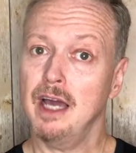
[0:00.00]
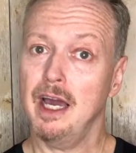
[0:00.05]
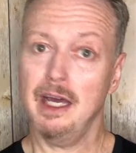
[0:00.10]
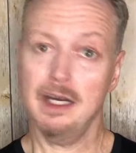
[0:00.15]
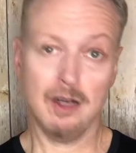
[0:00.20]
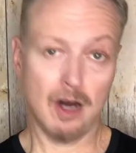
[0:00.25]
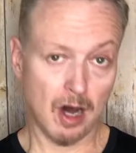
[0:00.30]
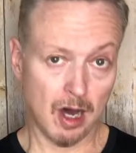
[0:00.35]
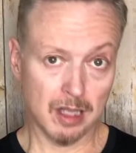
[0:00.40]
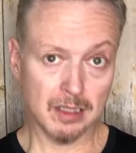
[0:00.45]

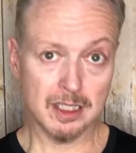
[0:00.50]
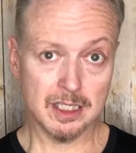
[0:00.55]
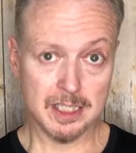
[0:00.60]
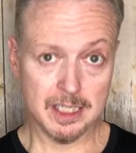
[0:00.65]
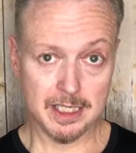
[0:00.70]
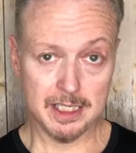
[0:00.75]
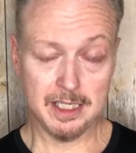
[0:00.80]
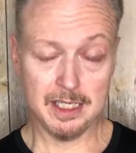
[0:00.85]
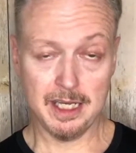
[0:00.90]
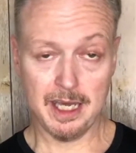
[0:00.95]
And on the
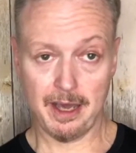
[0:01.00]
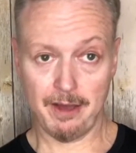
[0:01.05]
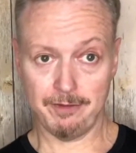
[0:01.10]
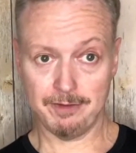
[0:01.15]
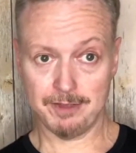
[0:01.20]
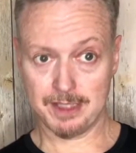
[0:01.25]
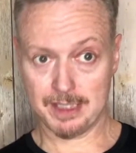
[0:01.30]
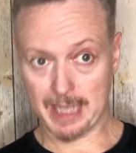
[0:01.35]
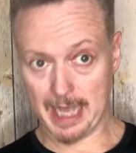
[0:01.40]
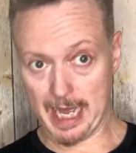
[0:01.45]
TDF
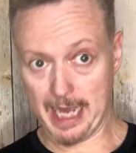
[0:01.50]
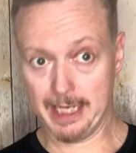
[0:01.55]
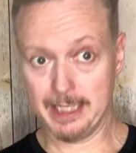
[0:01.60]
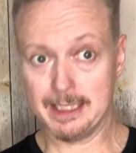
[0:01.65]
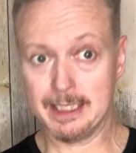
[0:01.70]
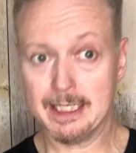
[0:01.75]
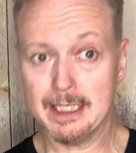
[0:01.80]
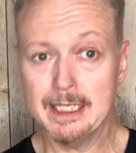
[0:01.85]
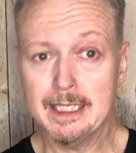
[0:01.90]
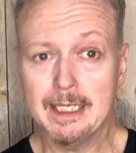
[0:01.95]

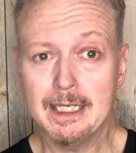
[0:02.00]
site,